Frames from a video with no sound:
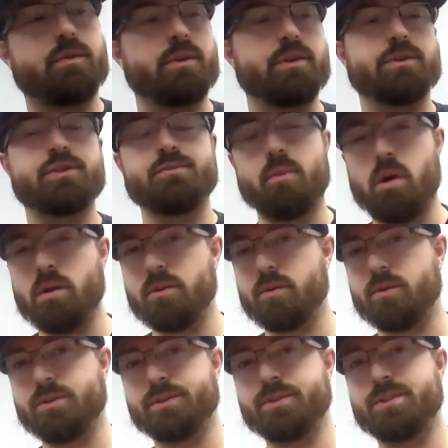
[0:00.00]
For your smaller
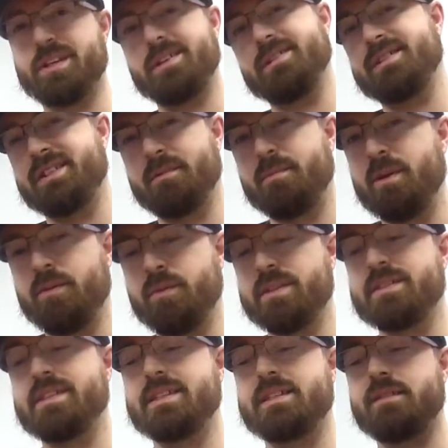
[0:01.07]
holsters like your SideKick
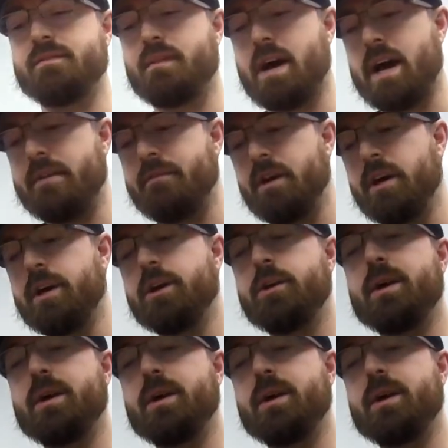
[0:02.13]
P365,